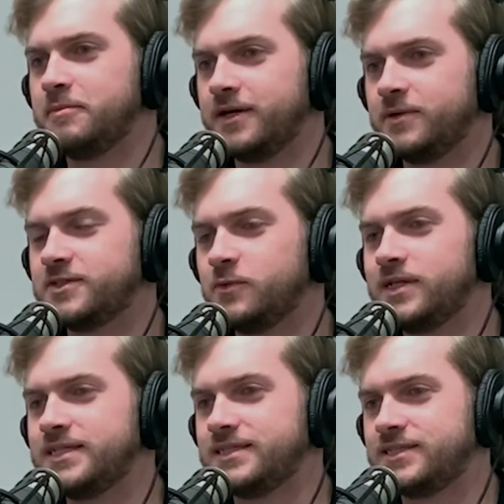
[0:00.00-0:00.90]
But so
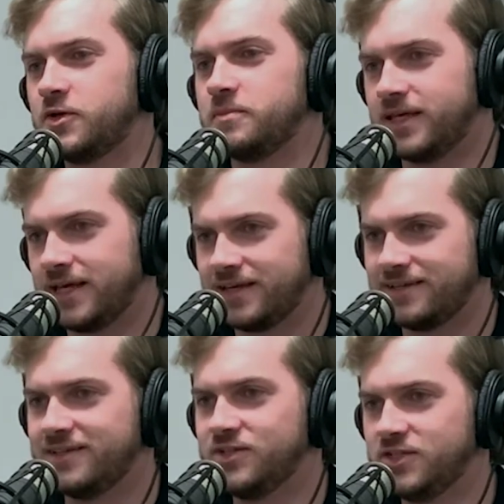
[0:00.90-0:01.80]
what is a
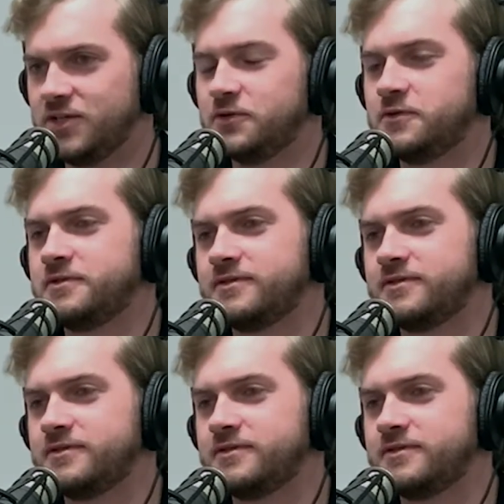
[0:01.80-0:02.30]
sommelier in general?